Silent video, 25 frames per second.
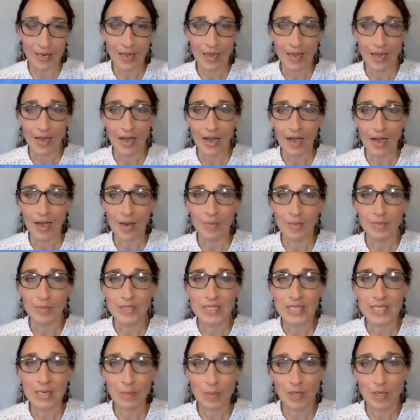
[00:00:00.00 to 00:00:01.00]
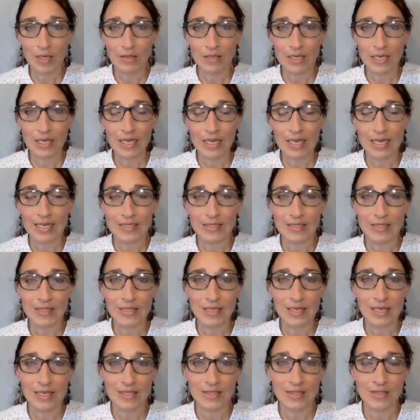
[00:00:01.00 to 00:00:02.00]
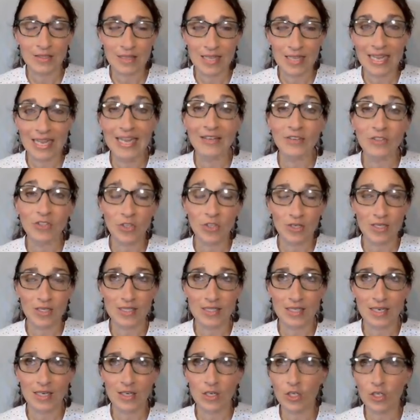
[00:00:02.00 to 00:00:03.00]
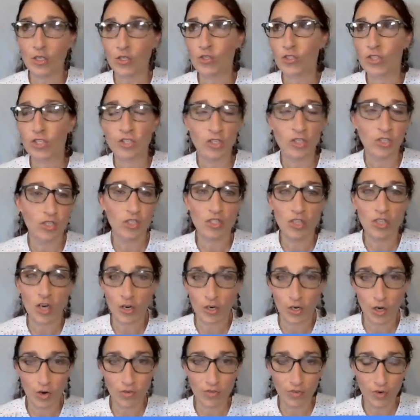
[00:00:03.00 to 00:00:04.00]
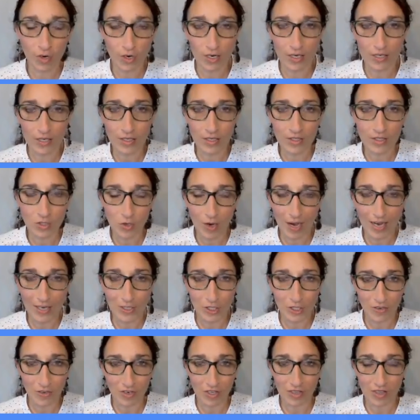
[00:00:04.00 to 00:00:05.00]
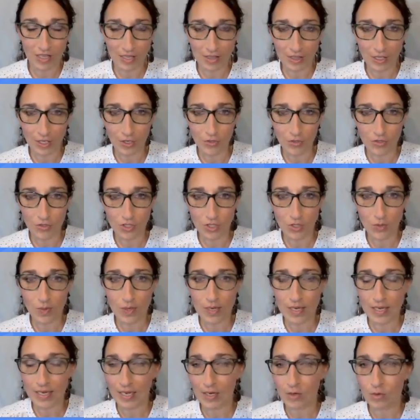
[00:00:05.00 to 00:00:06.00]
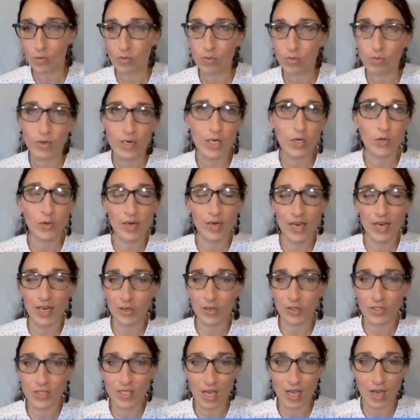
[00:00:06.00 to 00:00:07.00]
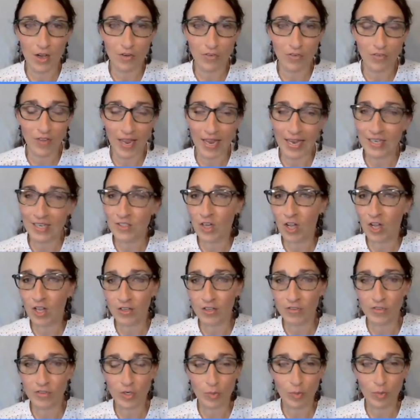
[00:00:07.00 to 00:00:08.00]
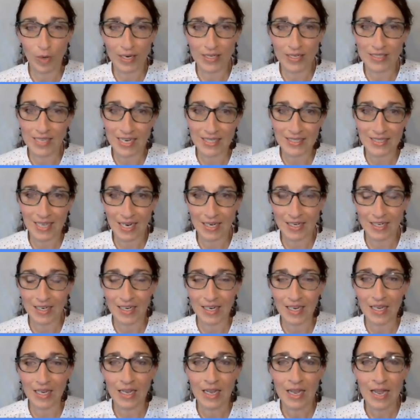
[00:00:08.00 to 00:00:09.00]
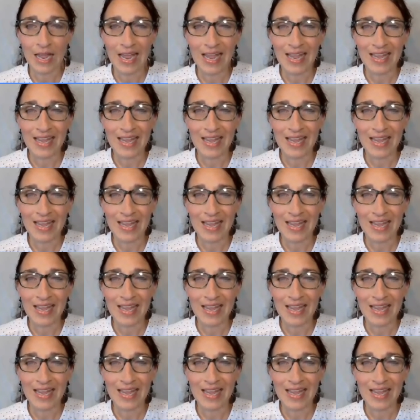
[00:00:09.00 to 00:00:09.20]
Um, typically, it's it's the answer isn't you just should start over and scratch everything that you're doing and recreate yourself and all of your brand identity.